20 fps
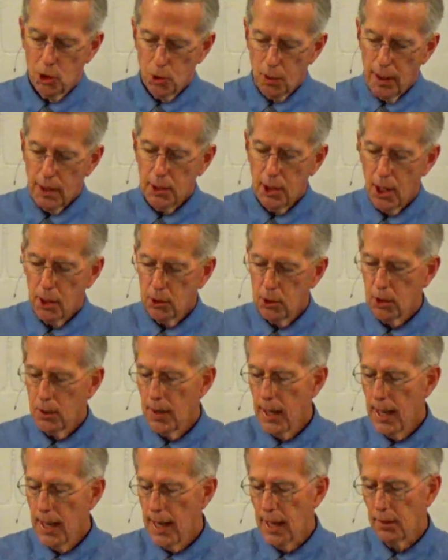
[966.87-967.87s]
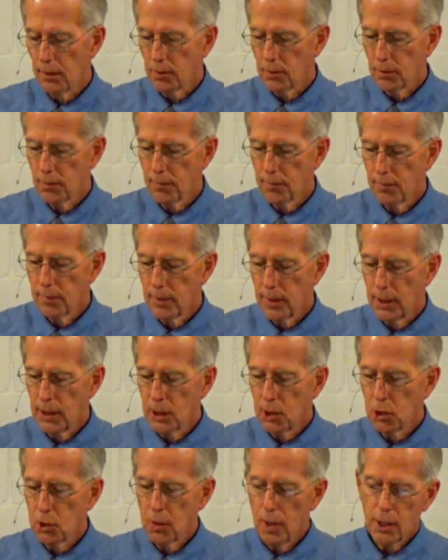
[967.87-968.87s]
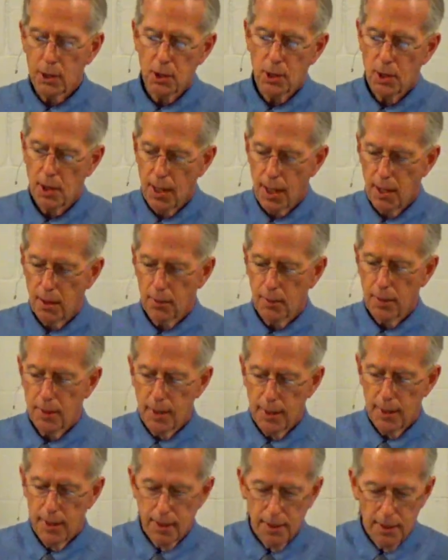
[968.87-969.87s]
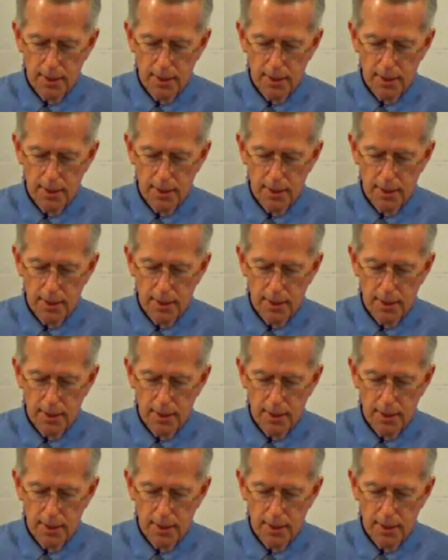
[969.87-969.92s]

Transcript: Stretch out your hand. And he stretched it out,